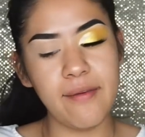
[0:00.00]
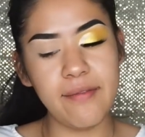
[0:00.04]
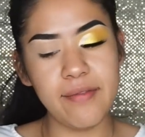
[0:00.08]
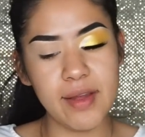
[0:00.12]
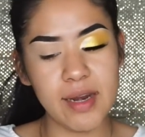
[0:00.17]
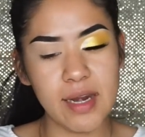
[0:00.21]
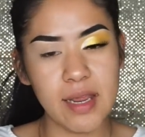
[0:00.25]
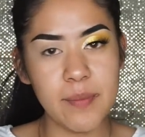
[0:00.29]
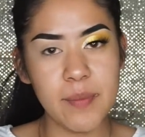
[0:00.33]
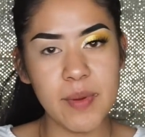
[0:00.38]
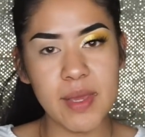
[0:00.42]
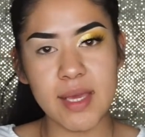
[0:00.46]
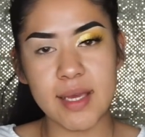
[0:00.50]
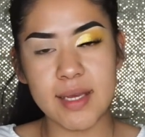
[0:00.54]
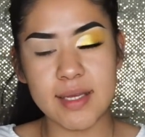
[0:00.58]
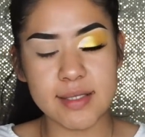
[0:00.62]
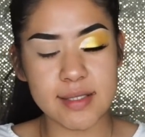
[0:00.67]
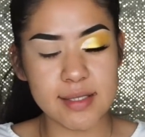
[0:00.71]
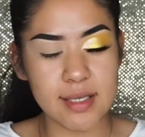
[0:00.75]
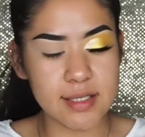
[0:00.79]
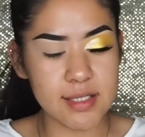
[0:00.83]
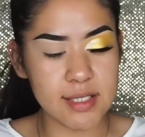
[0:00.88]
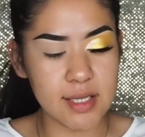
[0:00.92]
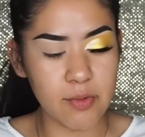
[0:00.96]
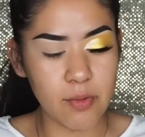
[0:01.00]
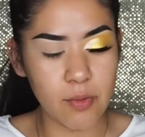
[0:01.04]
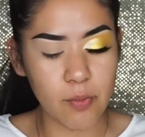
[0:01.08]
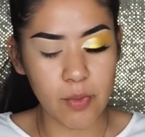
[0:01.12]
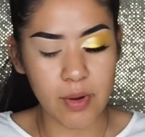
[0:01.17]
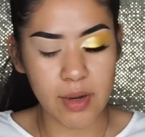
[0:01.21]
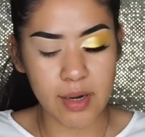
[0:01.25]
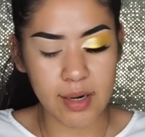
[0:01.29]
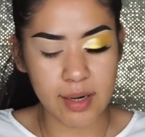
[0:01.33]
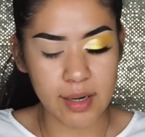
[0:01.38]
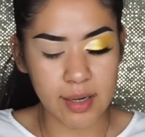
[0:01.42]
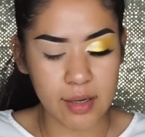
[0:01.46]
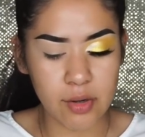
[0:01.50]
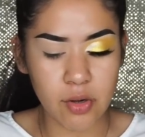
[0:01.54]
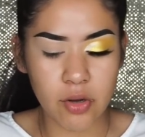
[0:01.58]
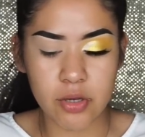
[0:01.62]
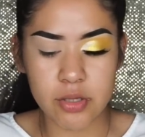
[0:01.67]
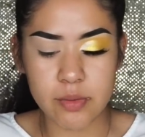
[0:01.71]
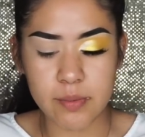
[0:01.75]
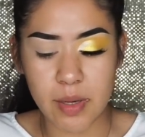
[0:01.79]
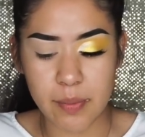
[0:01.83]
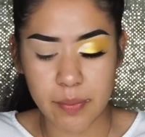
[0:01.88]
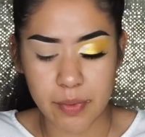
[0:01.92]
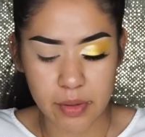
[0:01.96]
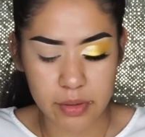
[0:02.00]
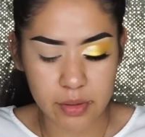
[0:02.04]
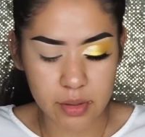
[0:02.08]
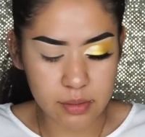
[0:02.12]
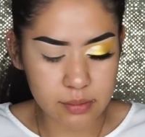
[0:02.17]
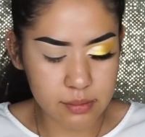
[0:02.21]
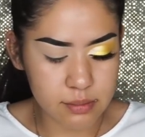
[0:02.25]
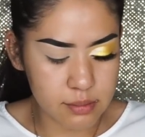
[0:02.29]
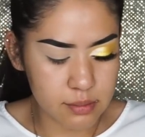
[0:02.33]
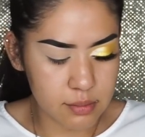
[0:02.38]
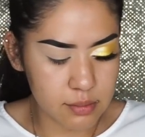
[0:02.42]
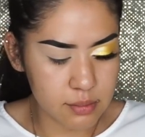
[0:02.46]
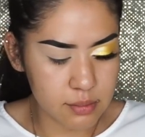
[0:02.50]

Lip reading: funny because that's what I called my brother.